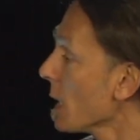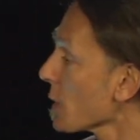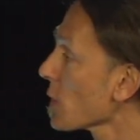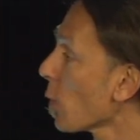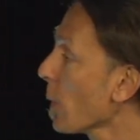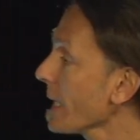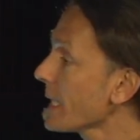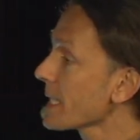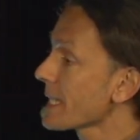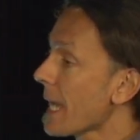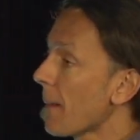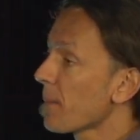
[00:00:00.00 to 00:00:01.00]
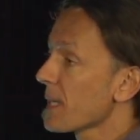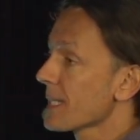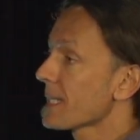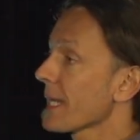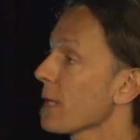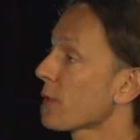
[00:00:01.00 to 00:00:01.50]
So with these numbers,
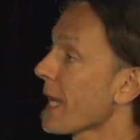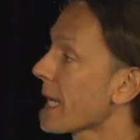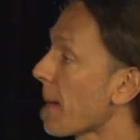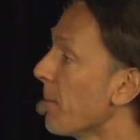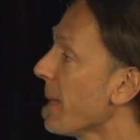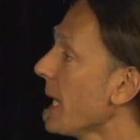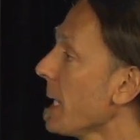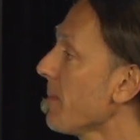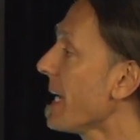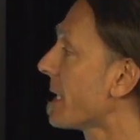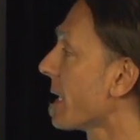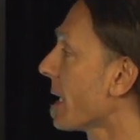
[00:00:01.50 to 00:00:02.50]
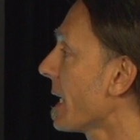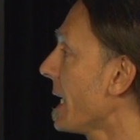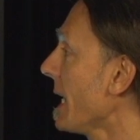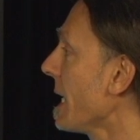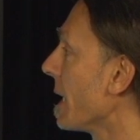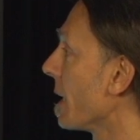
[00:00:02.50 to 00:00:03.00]
let's say you take a millimeter
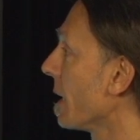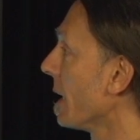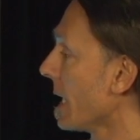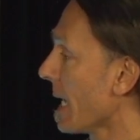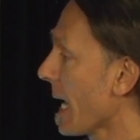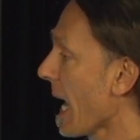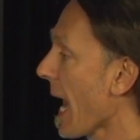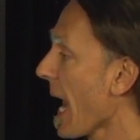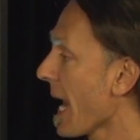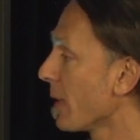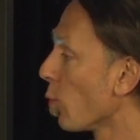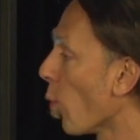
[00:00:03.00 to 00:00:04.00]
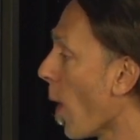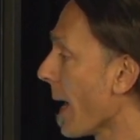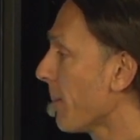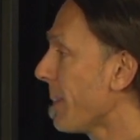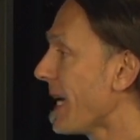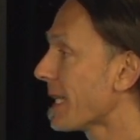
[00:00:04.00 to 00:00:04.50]
here and
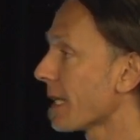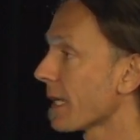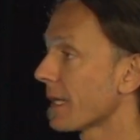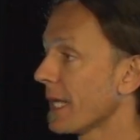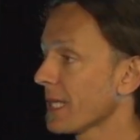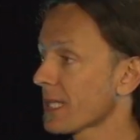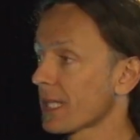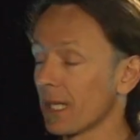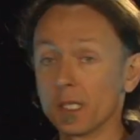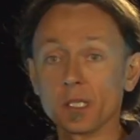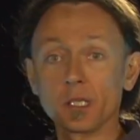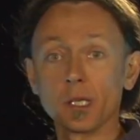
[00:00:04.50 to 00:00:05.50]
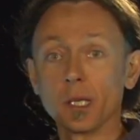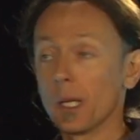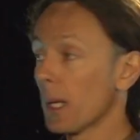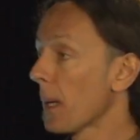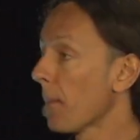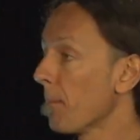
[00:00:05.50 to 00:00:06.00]
one meter distance
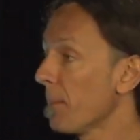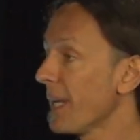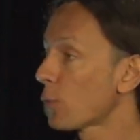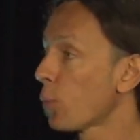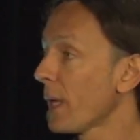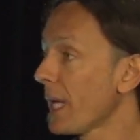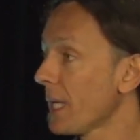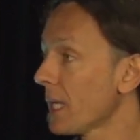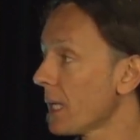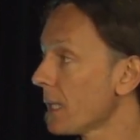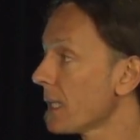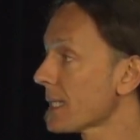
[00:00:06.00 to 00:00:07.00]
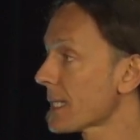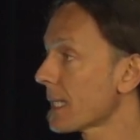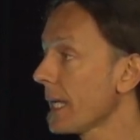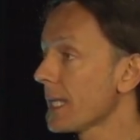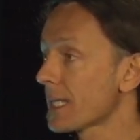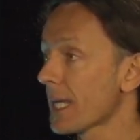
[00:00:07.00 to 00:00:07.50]
between the
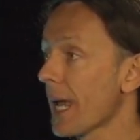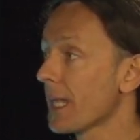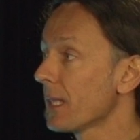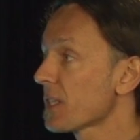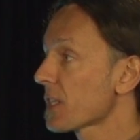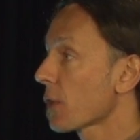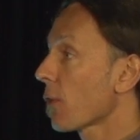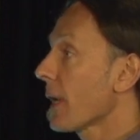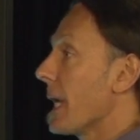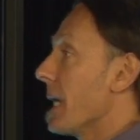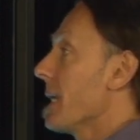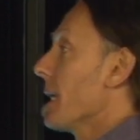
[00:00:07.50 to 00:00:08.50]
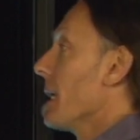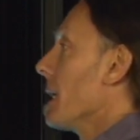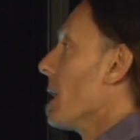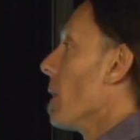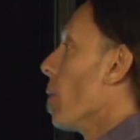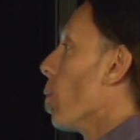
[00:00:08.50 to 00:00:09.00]
slits and the screen,
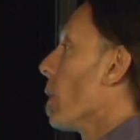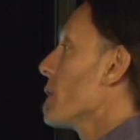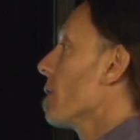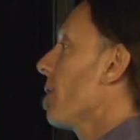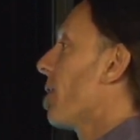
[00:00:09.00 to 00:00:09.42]
what you'll